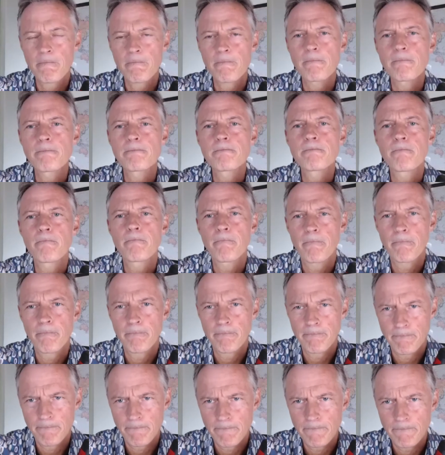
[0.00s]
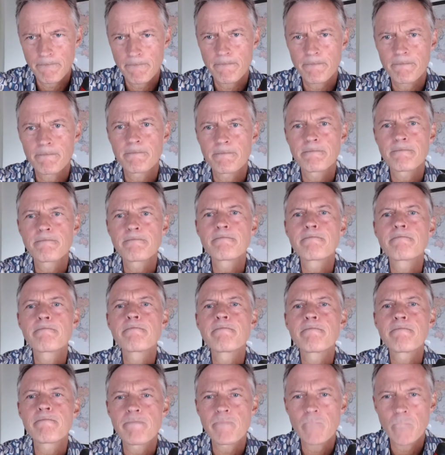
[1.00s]
Kabbalism, there was
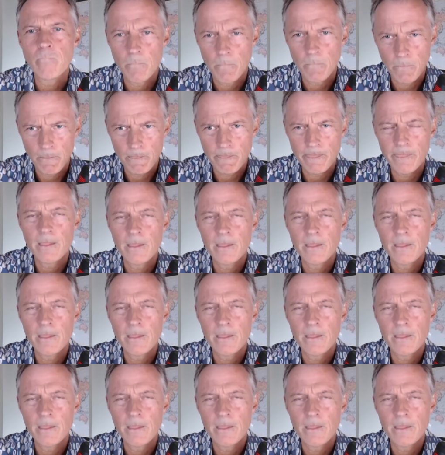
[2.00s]
Gnosticism, there were